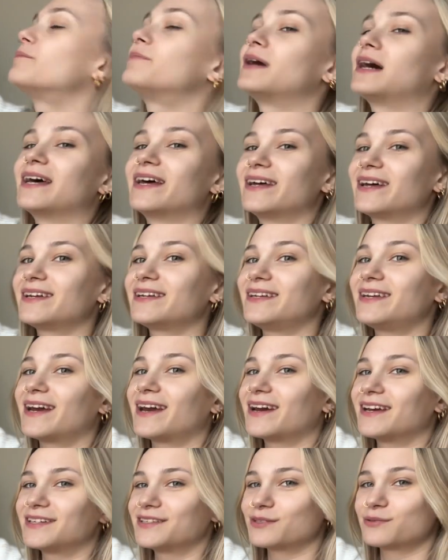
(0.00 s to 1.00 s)
but yeah,
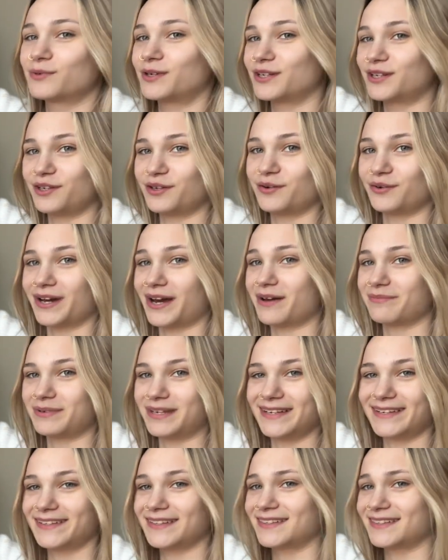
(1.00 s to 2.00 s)
I just want a new copy
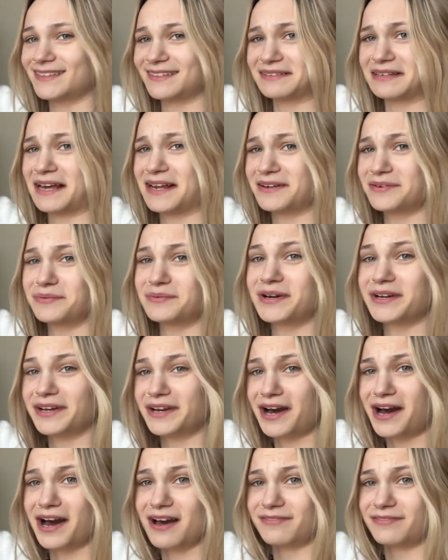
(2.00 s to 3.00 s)
because I don't want
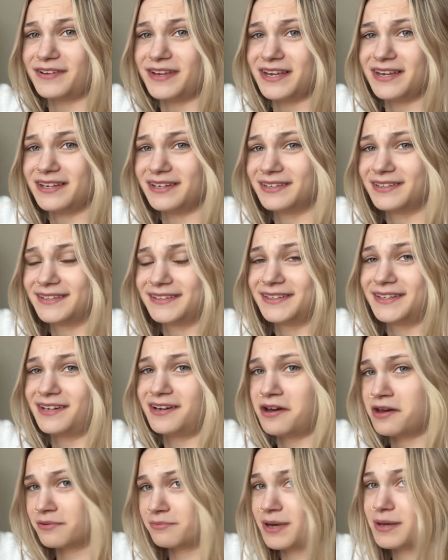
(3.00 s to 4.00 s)
coffee
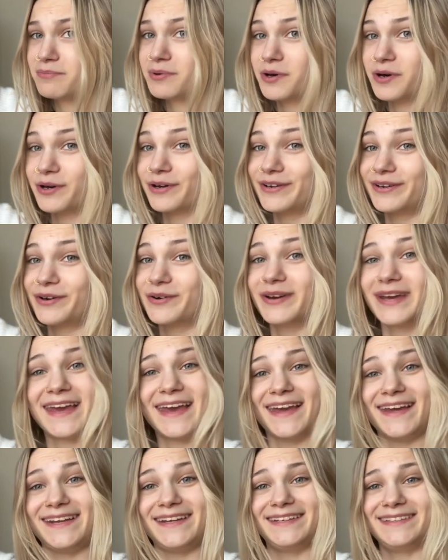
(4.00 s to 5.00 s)
on my book,
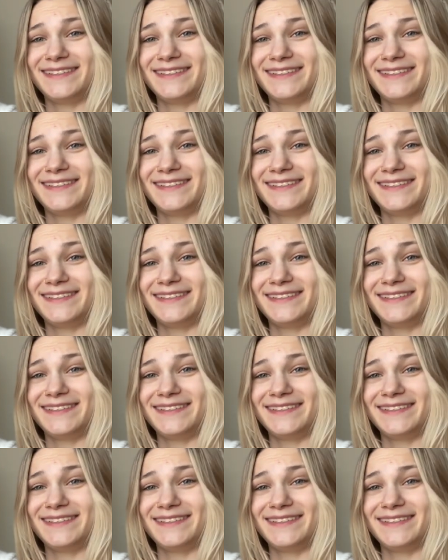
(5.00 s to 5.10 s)
okay?